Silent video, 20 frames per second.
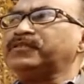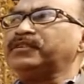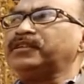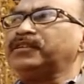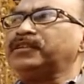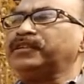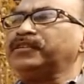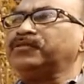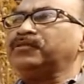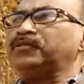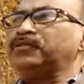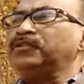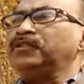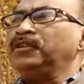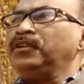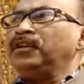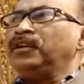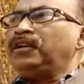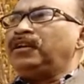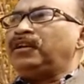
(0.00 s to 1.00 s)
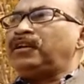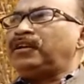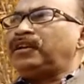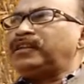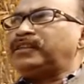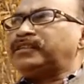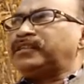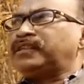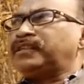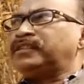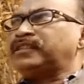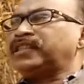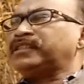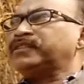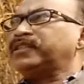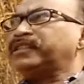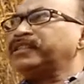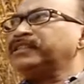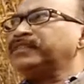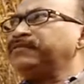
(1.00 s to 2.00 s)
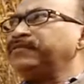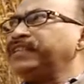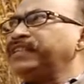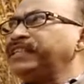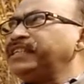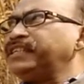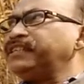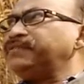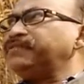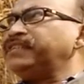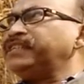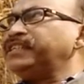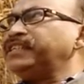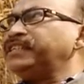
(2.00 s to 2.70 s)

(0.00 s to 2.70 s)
rather in a very